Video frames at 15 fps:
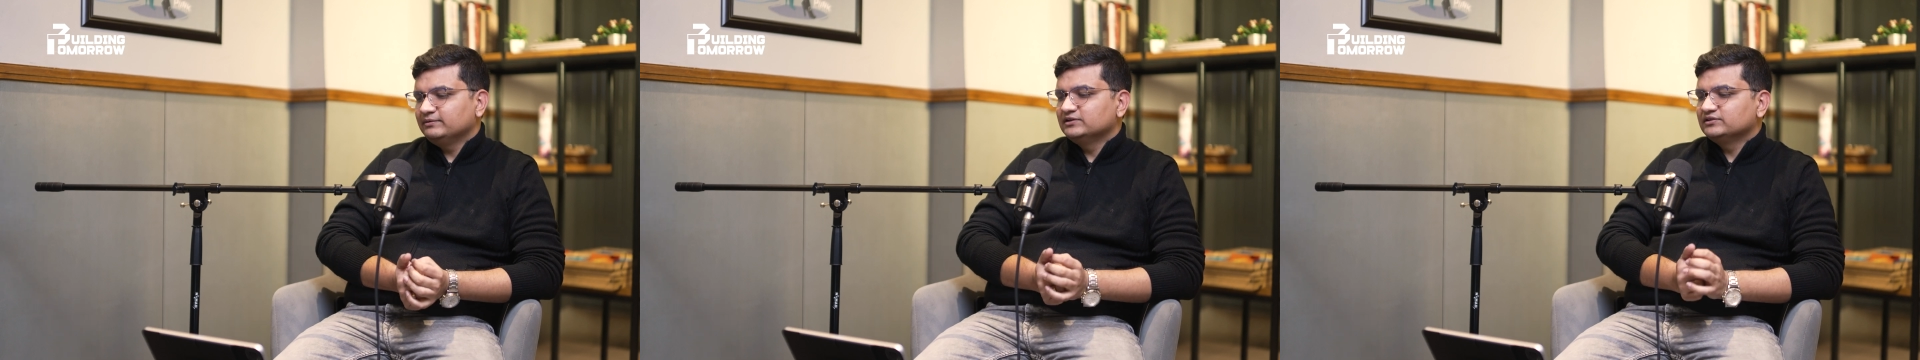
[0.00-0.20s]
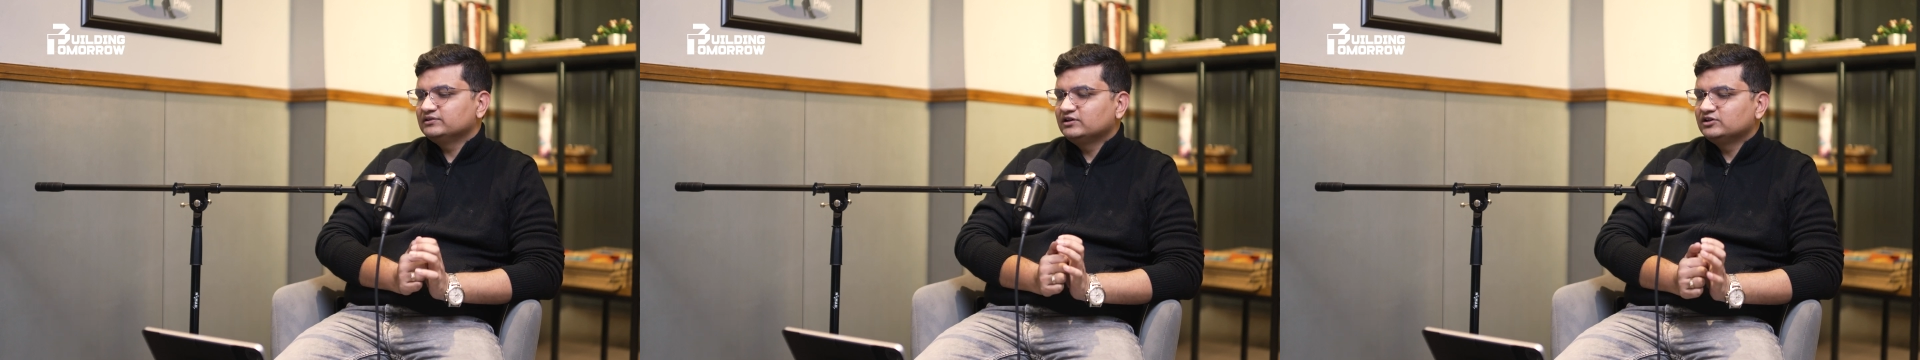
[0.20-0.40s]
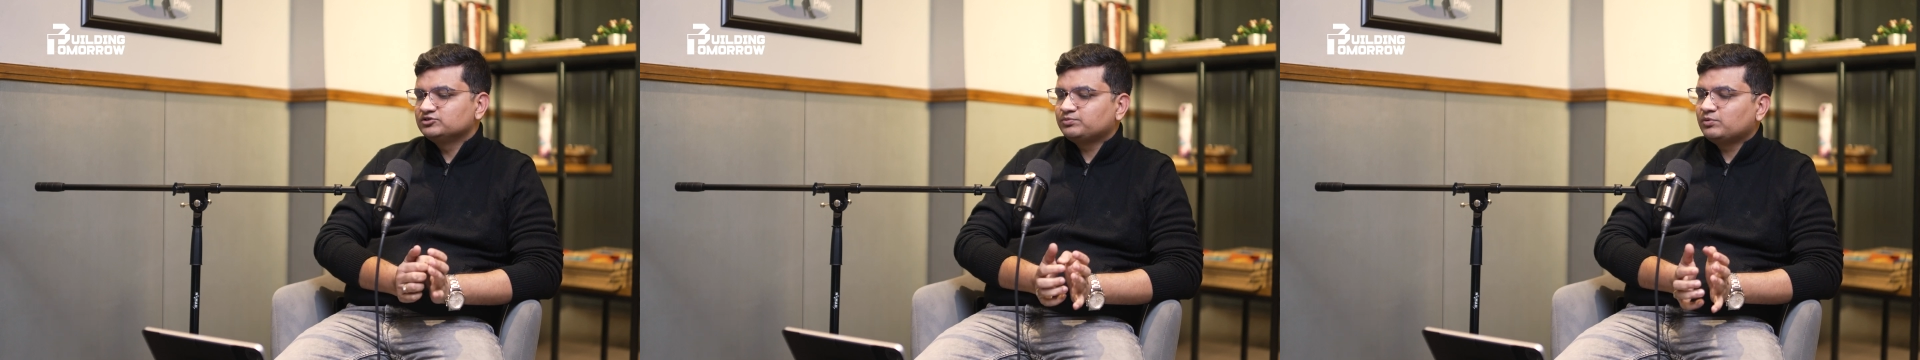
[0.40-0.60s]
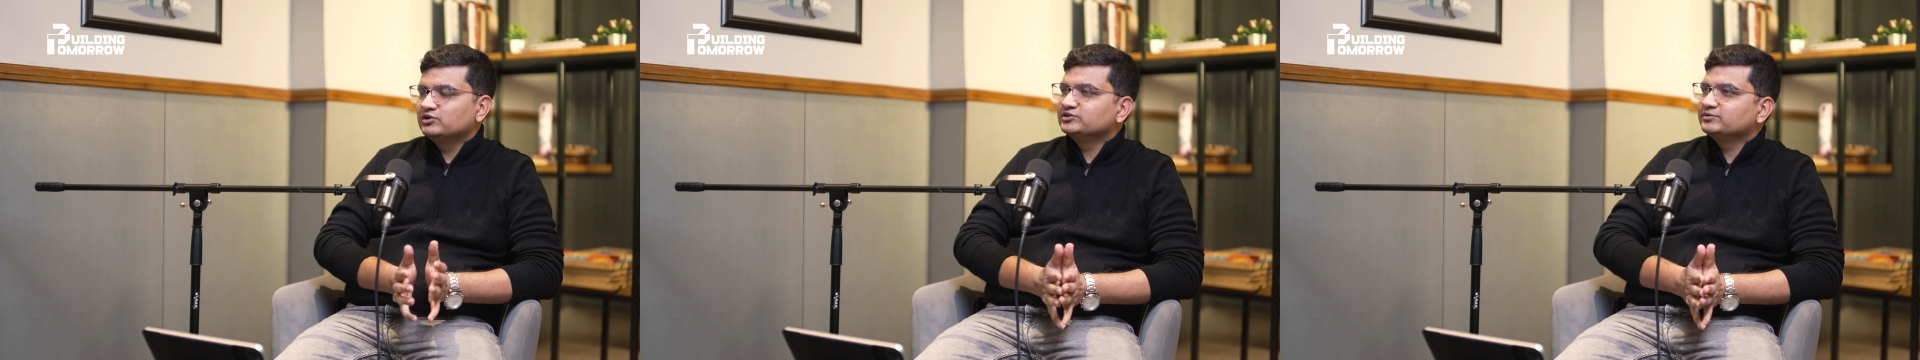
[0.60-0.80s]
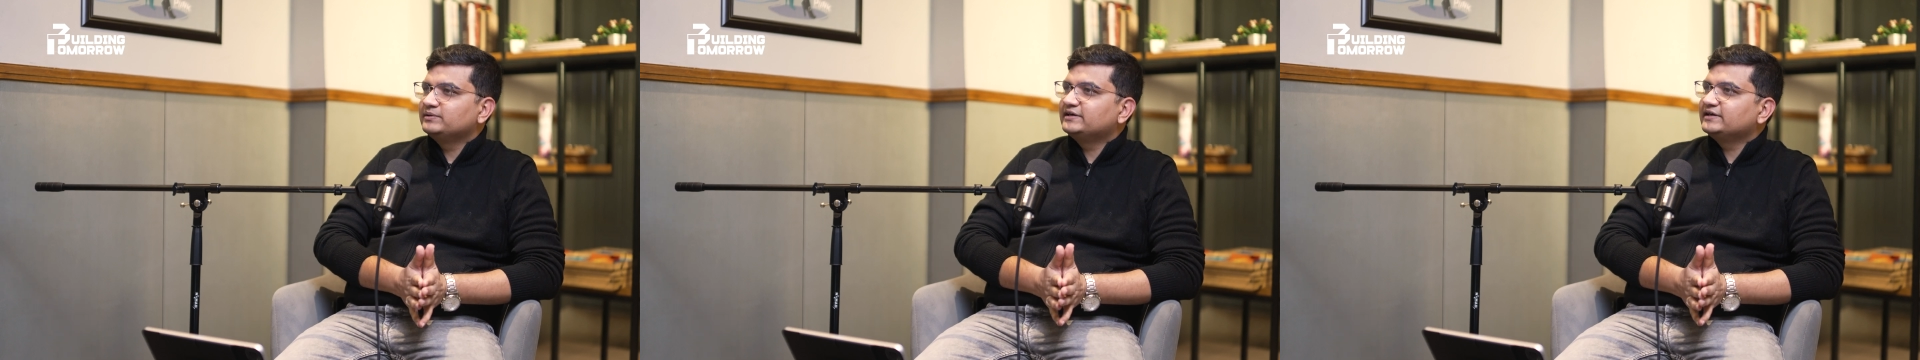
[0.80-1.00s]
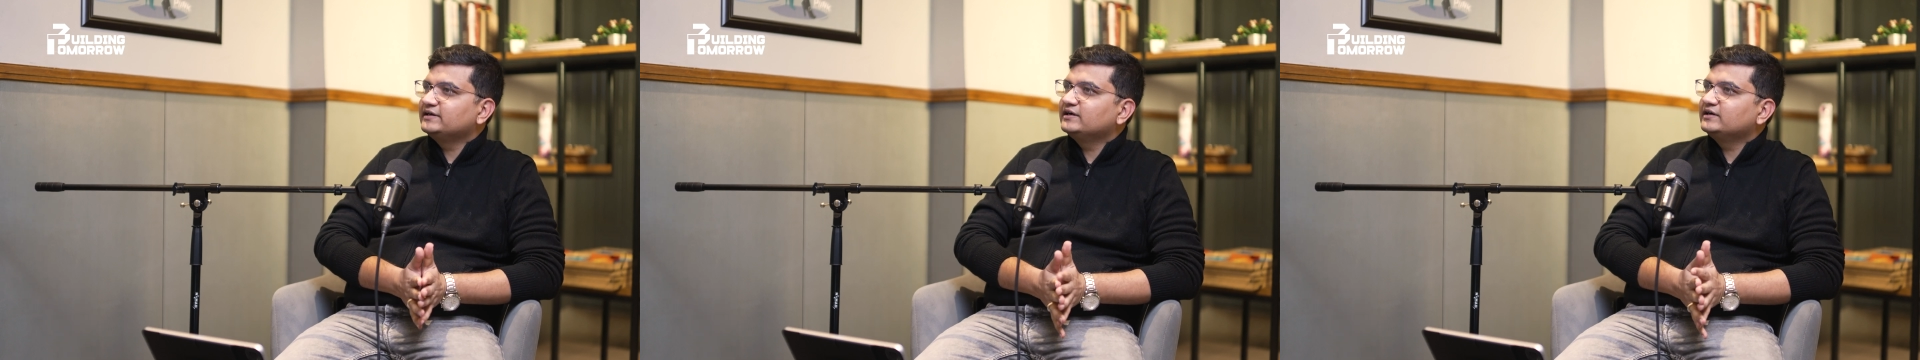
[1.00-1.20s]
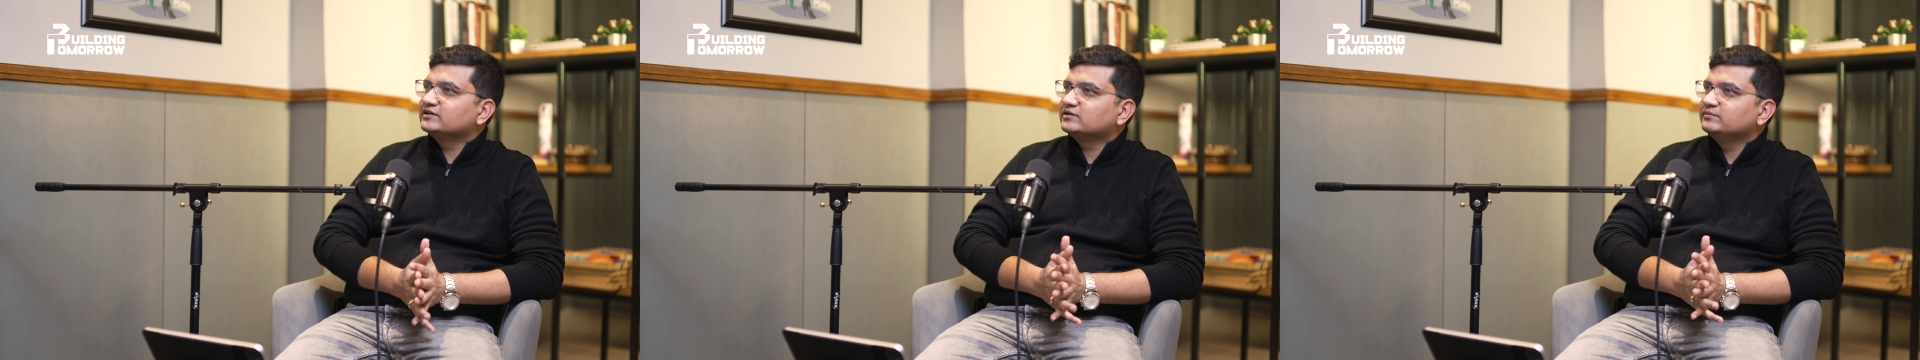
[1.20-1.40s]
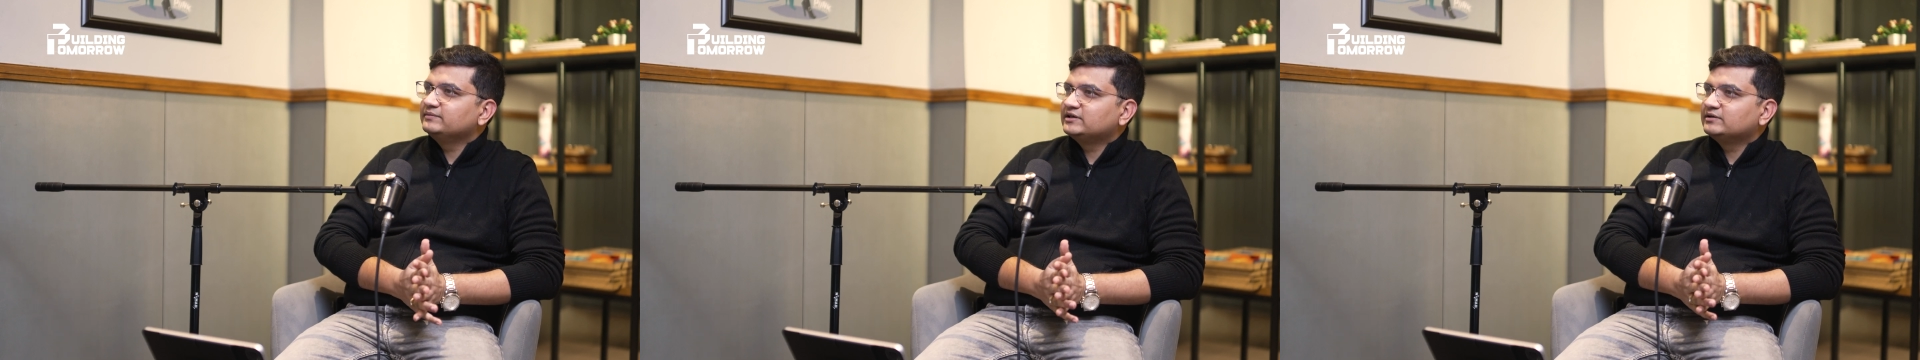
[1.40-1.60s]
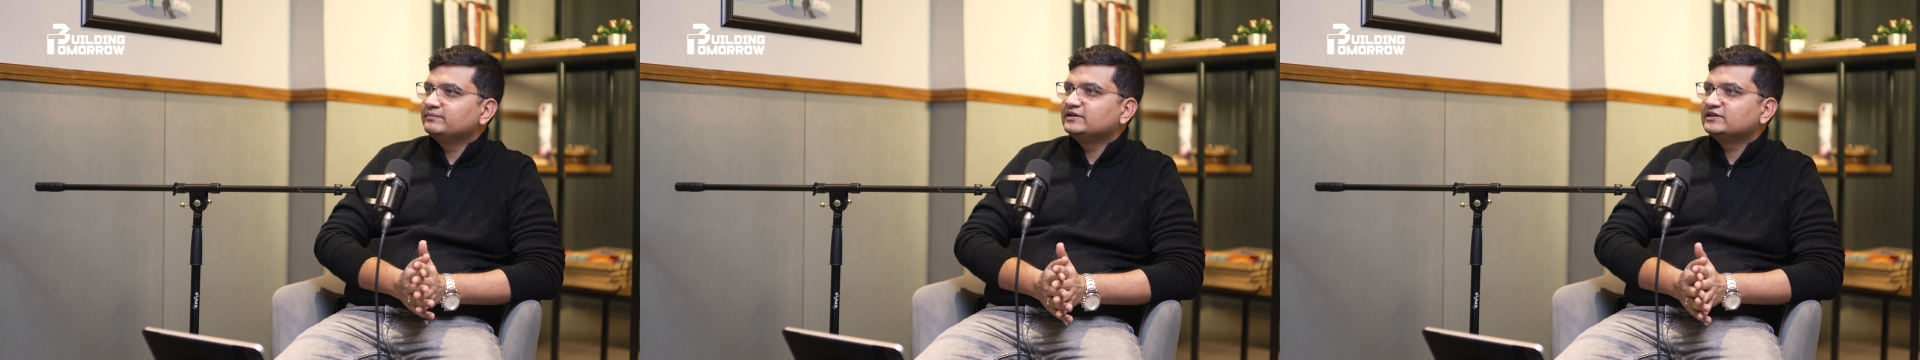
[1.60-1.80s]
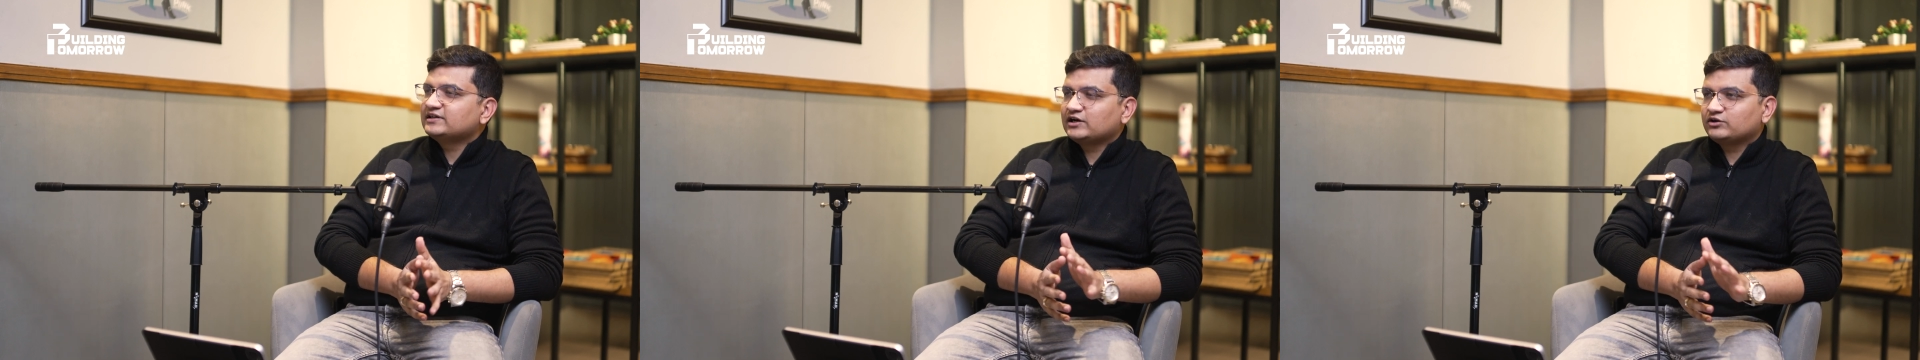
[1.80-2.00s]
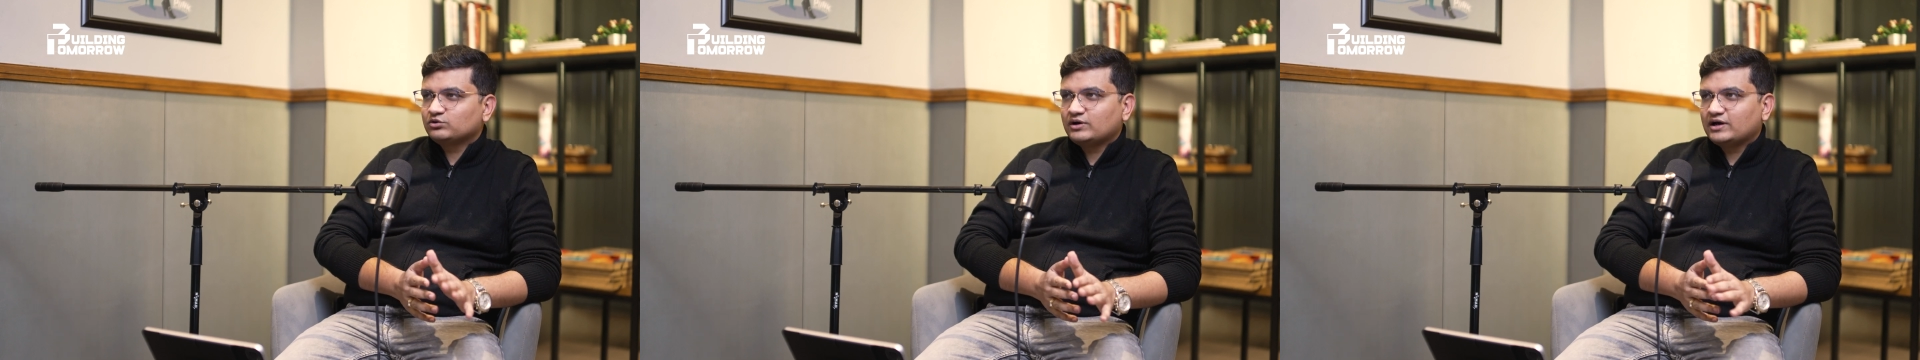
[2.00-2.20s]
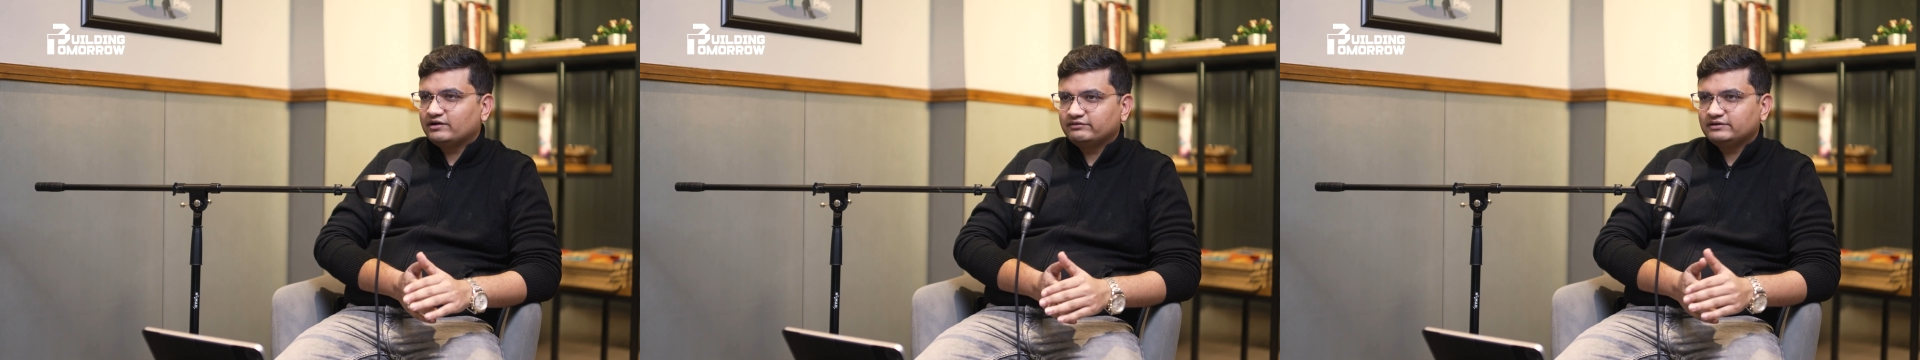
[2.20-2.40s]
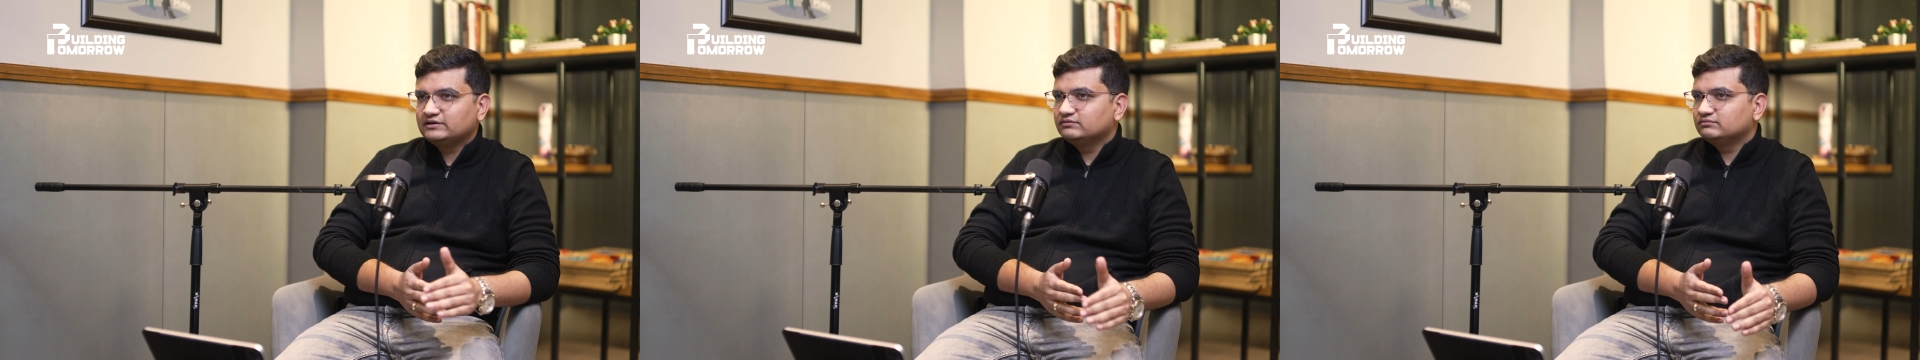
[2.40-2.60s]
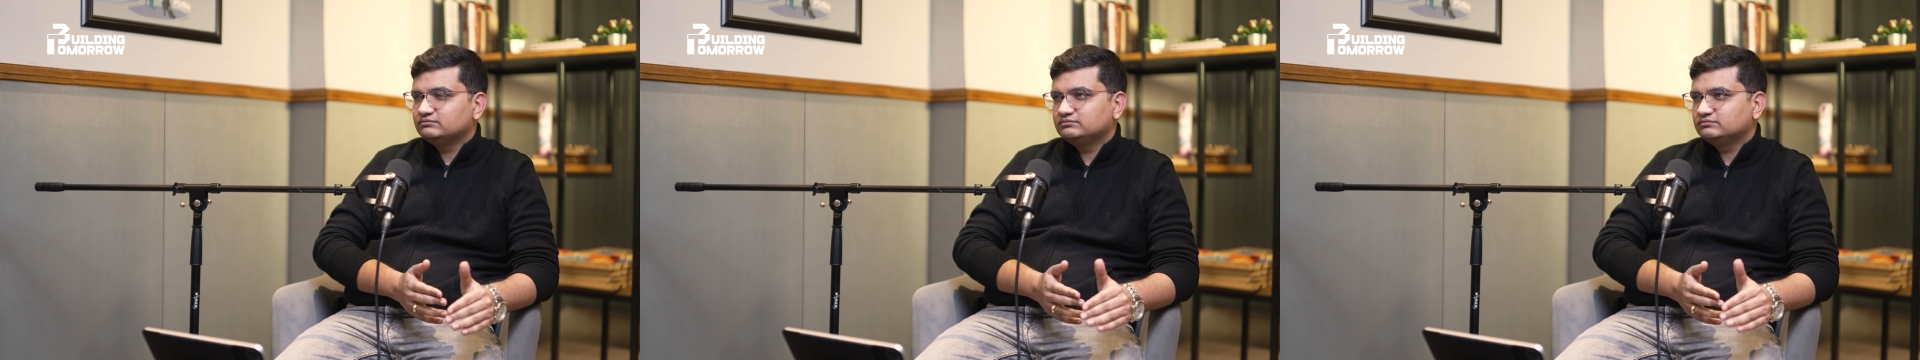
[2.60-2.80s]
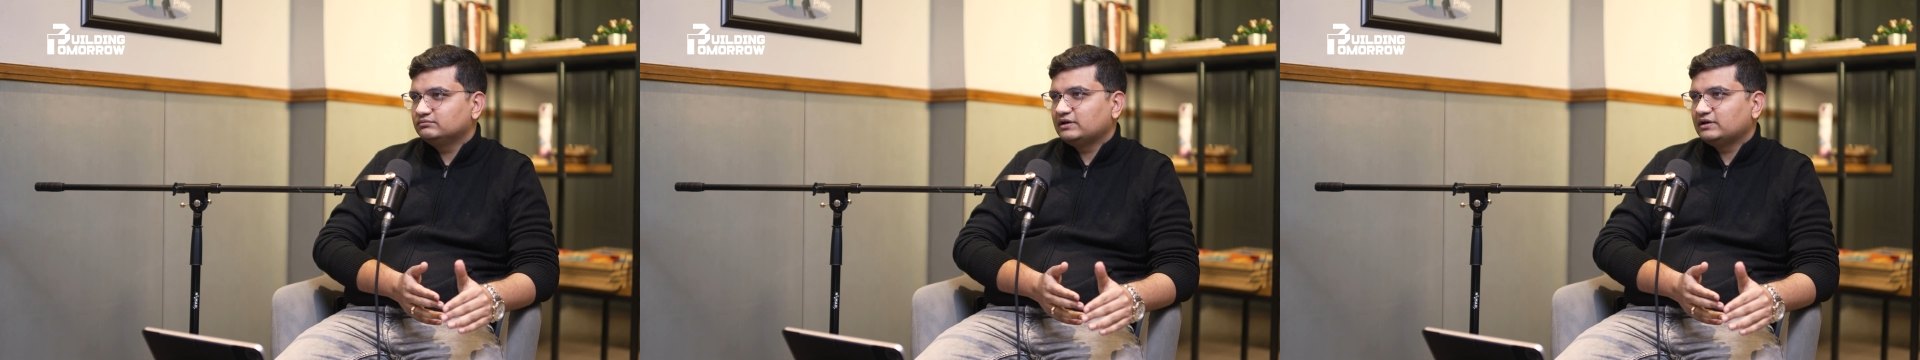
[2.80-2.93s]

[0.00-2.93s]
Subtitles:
any personal responsibility and commitments that you have in